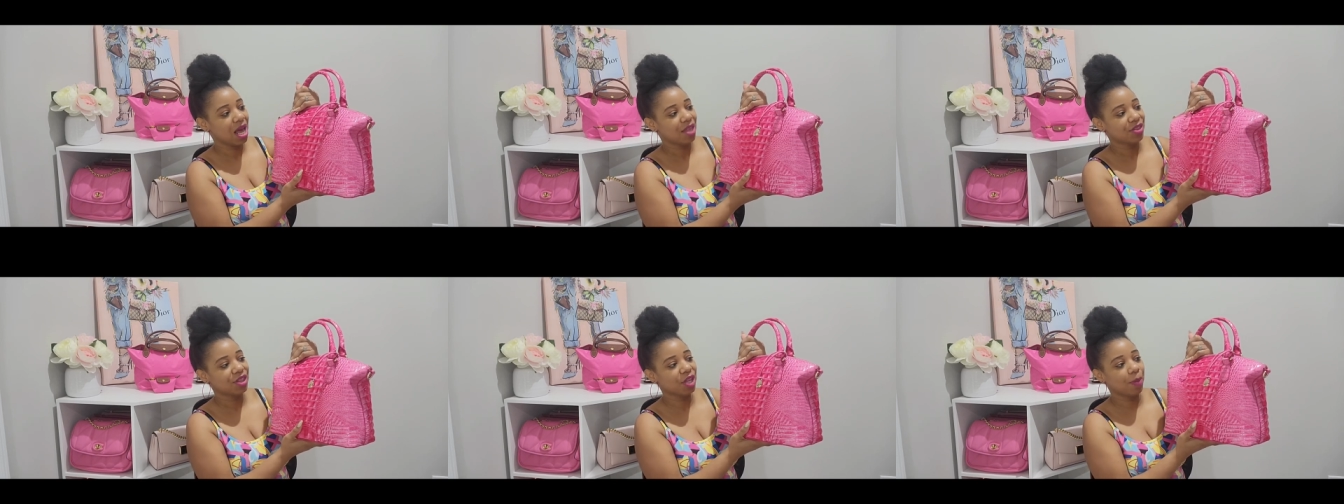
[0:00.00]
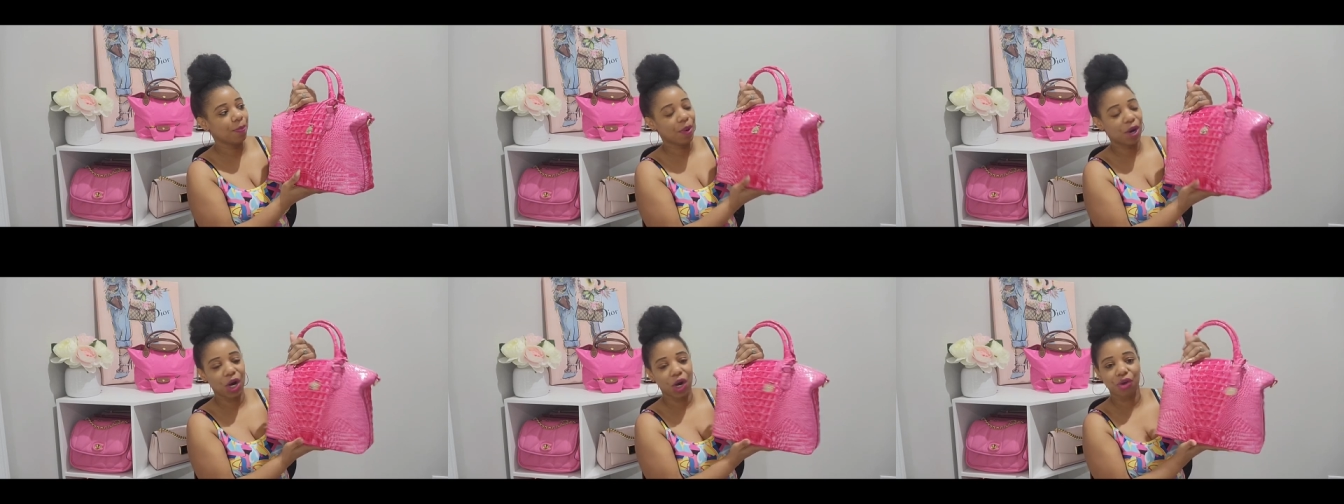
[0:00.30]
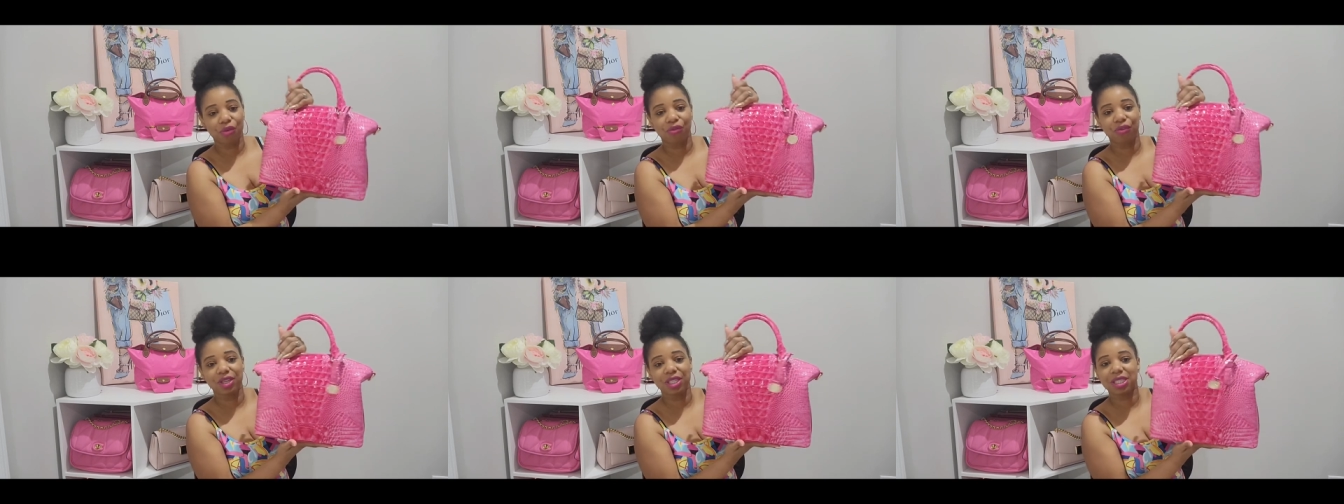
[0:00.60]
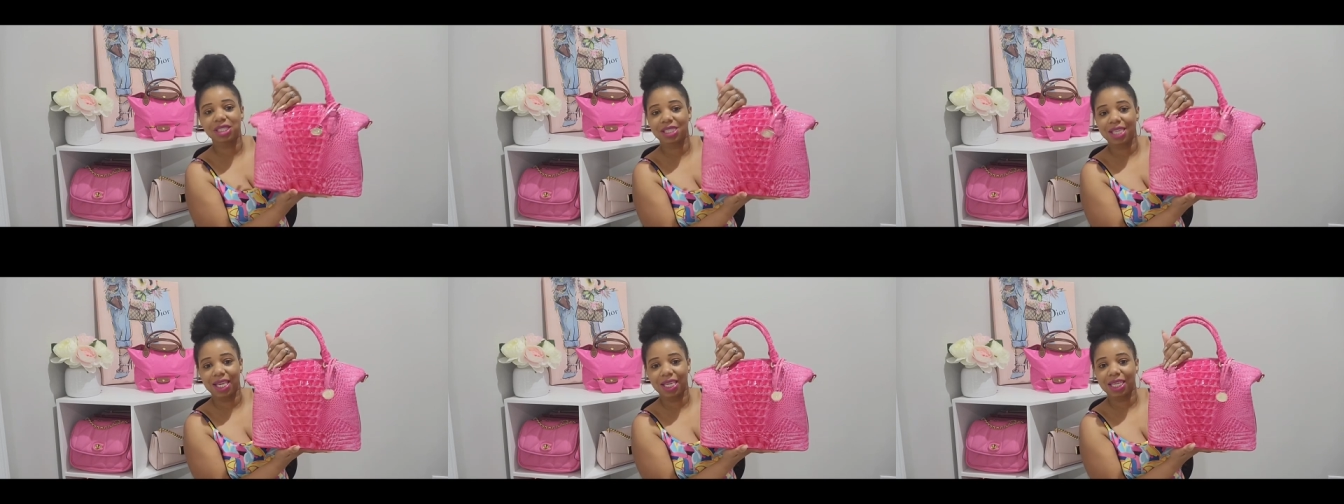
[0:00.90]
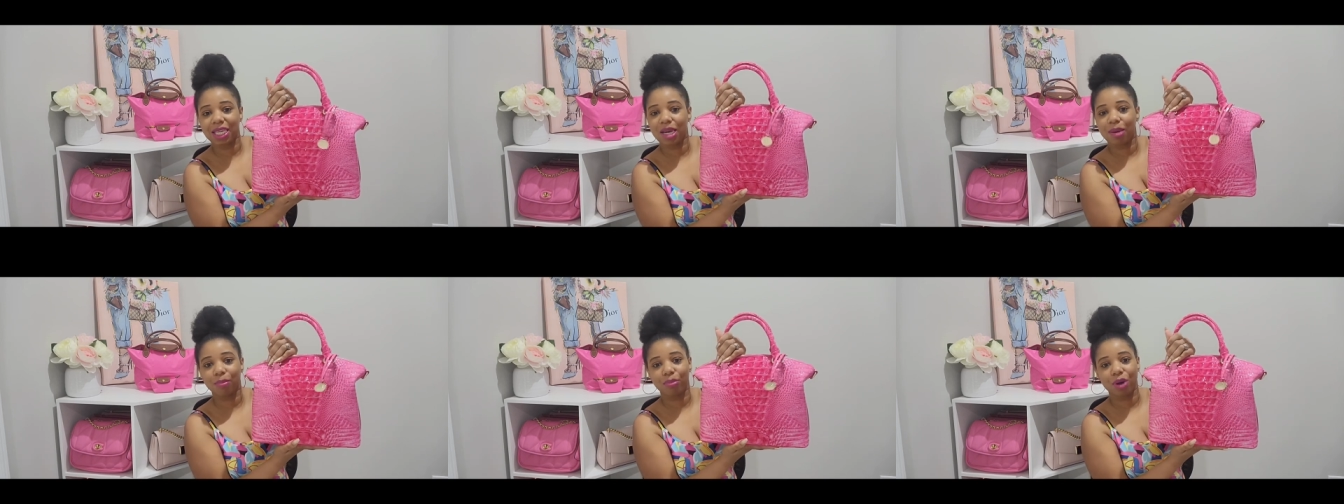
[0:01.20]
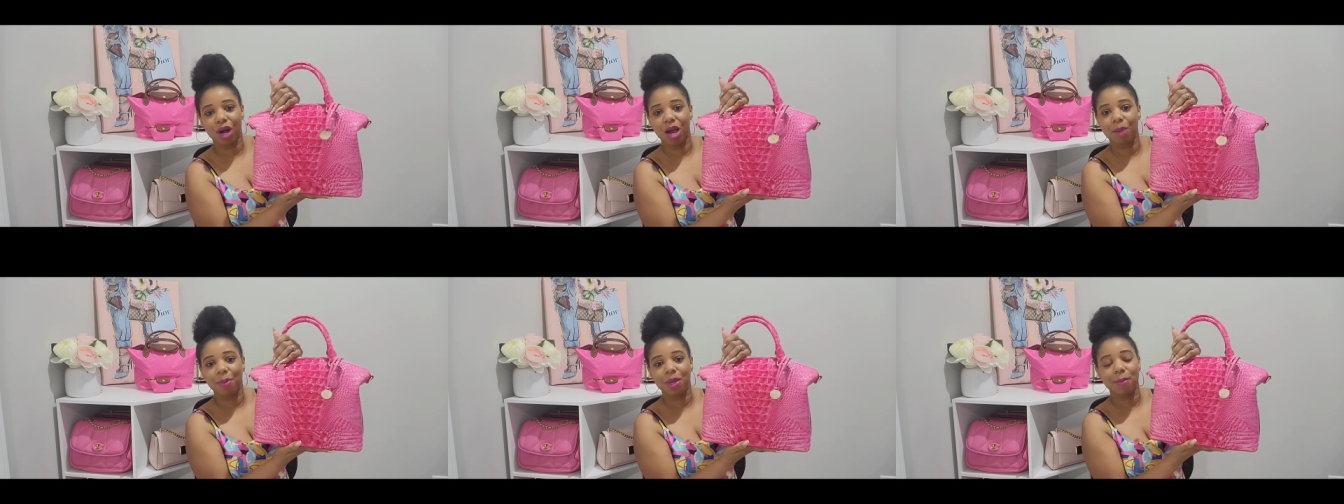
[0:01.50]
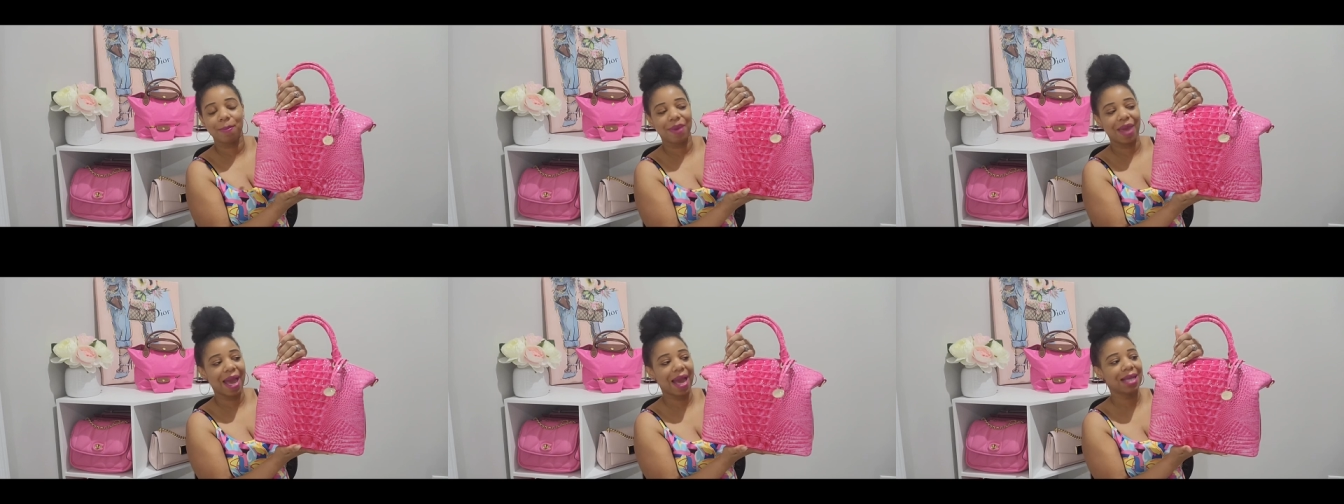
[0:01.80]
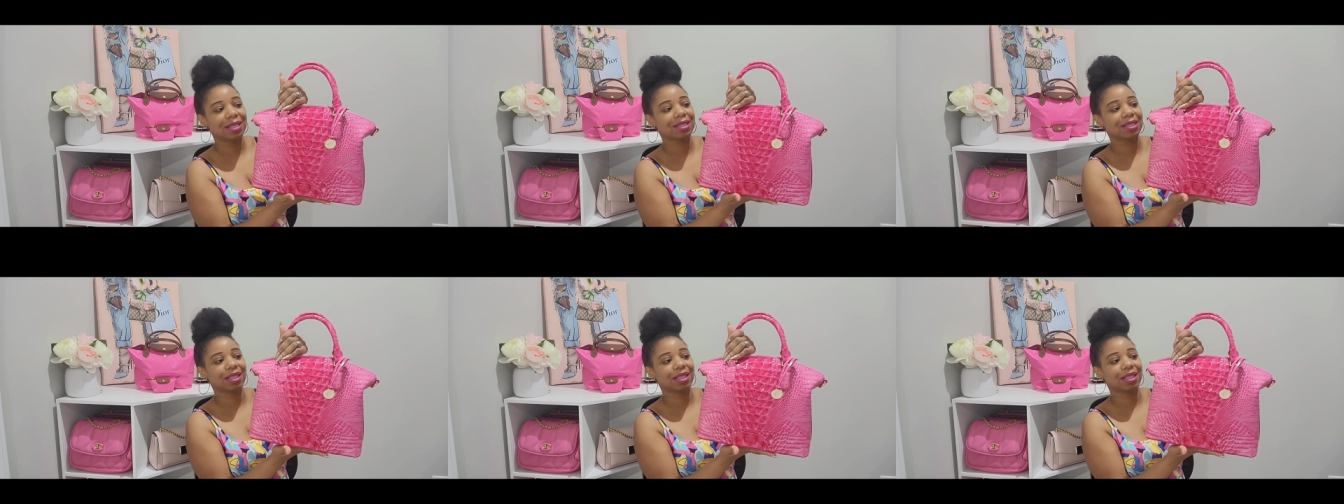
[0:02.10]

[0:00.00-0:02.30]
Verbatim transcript: the perfect second Brahmin bag